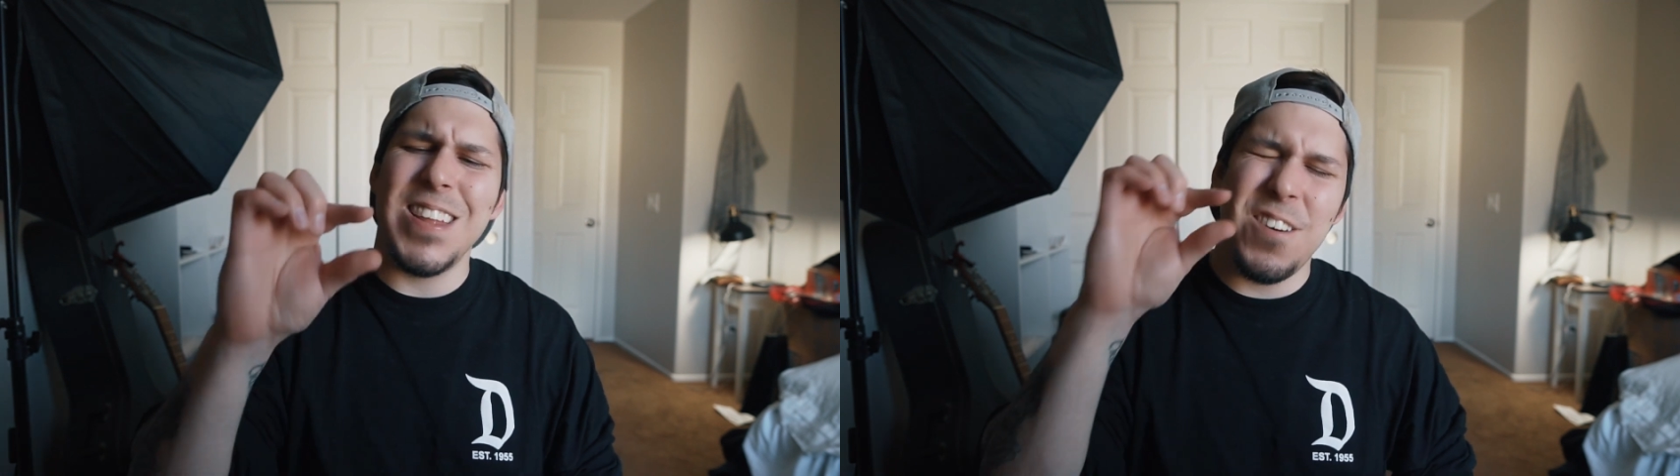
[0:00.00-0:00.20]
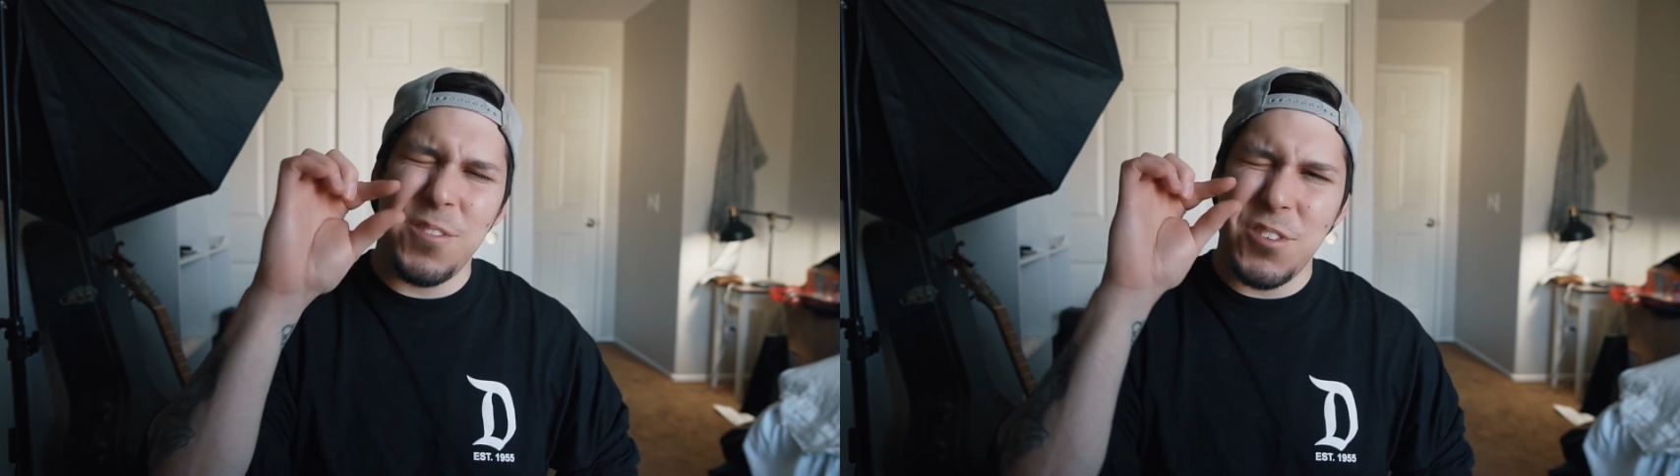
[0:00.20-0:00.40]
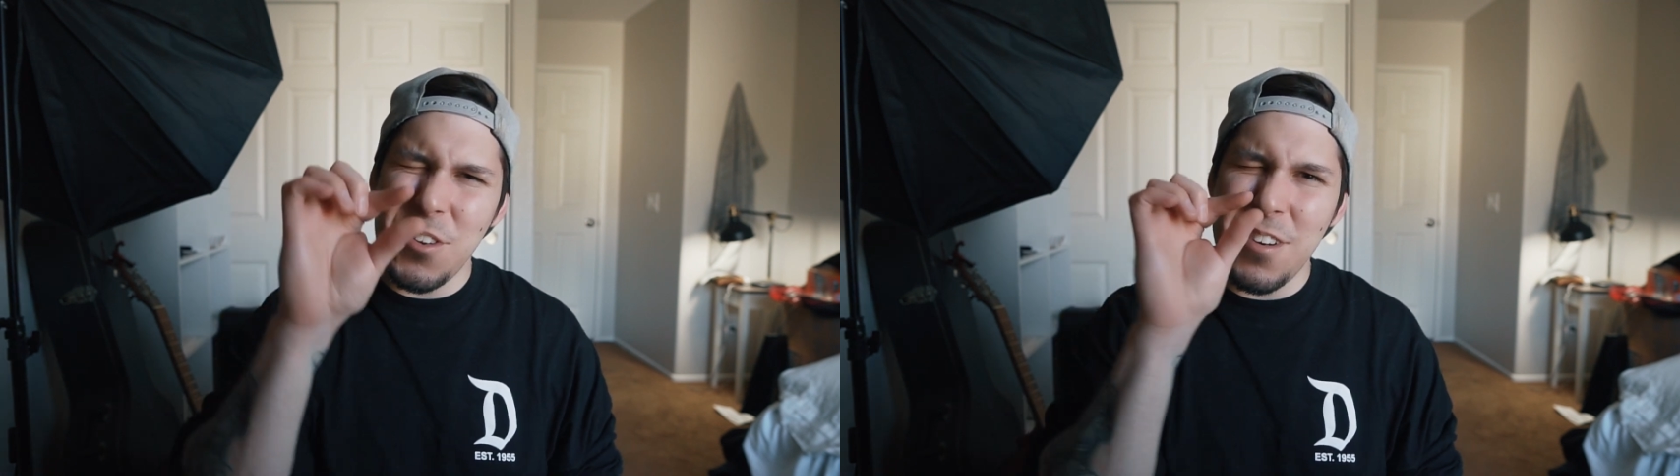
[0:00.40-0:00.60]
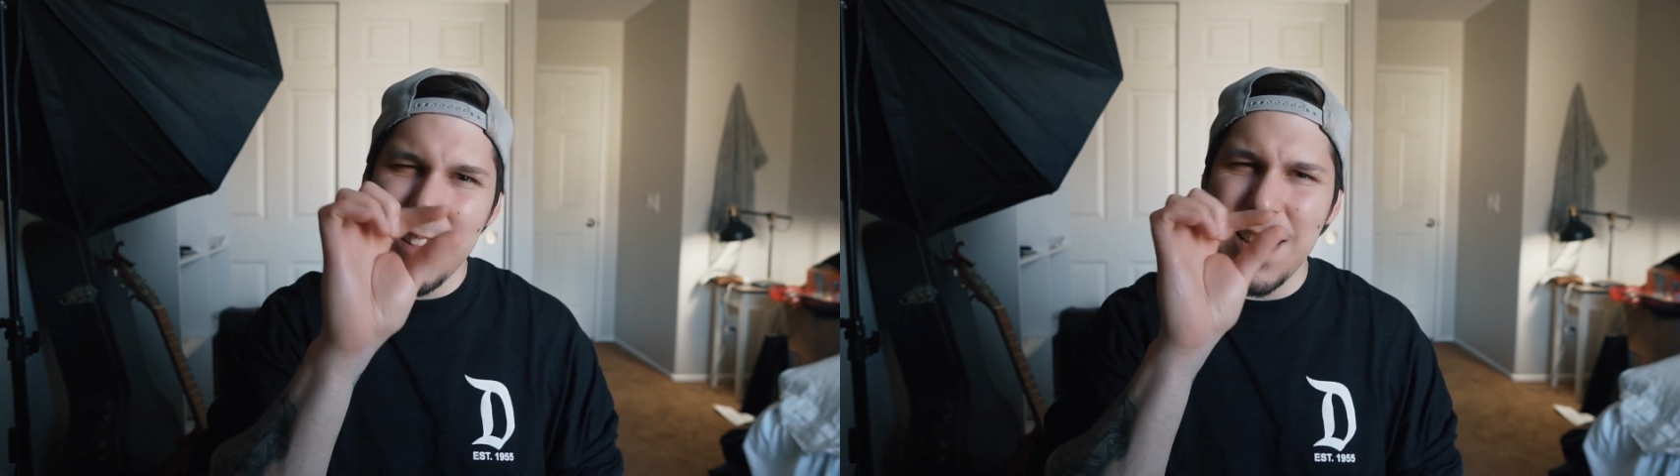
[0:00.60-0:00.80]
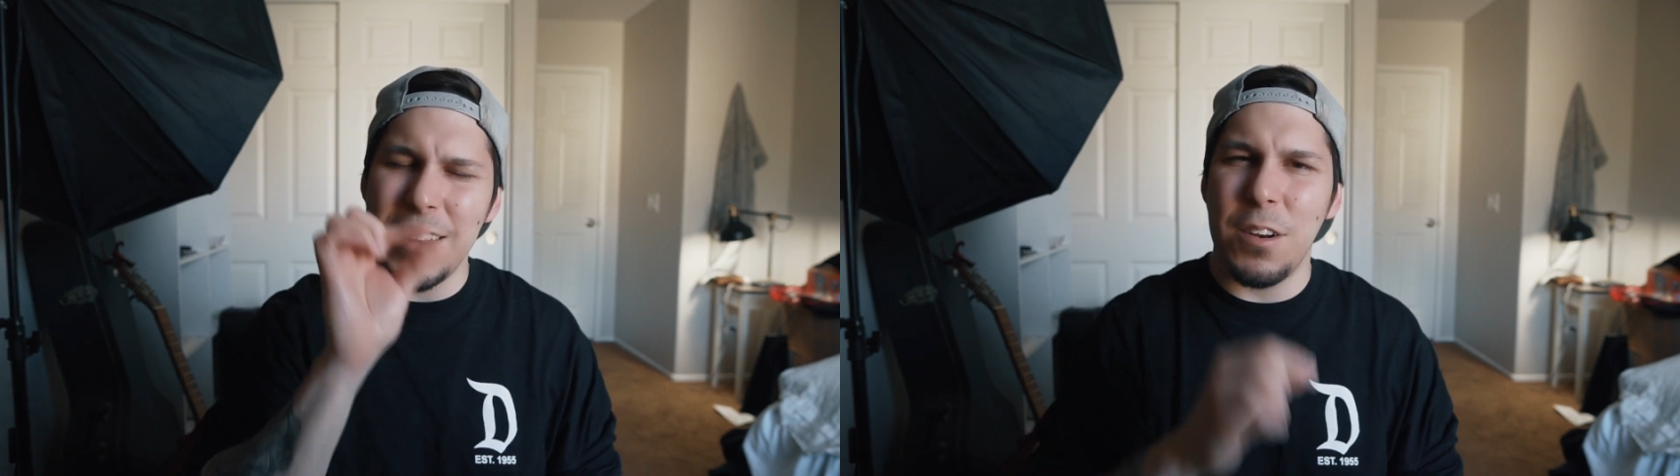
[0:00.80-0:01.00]
you know, turn
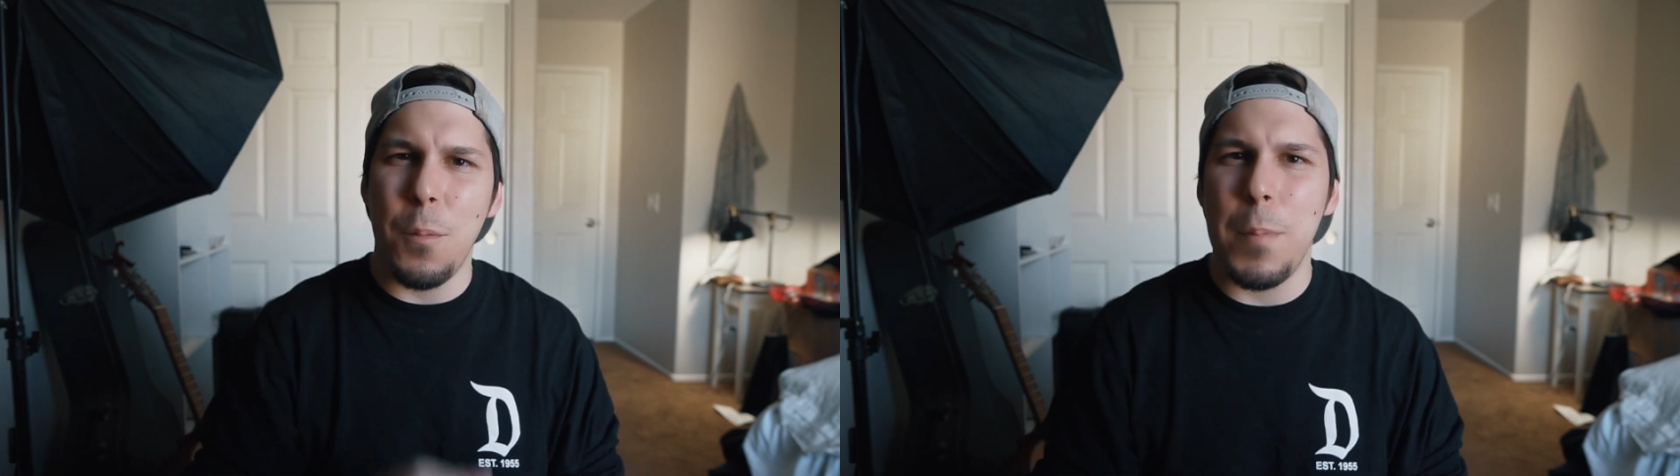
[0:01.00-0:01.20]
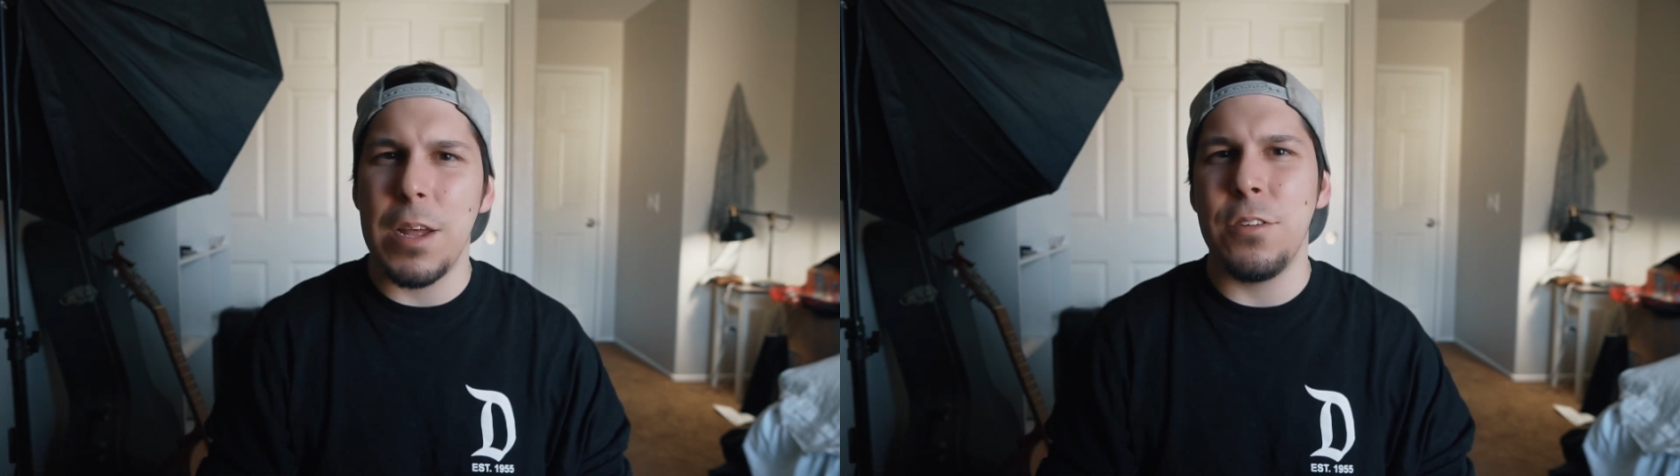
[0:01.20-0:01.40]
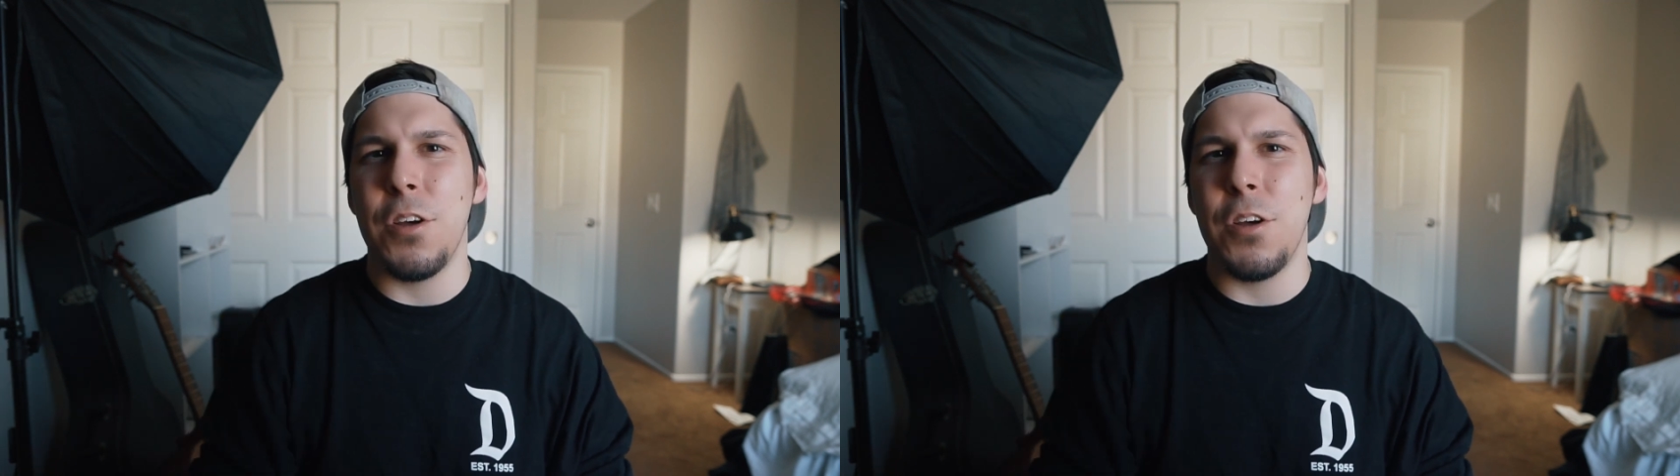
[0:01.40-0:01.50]
on that little bell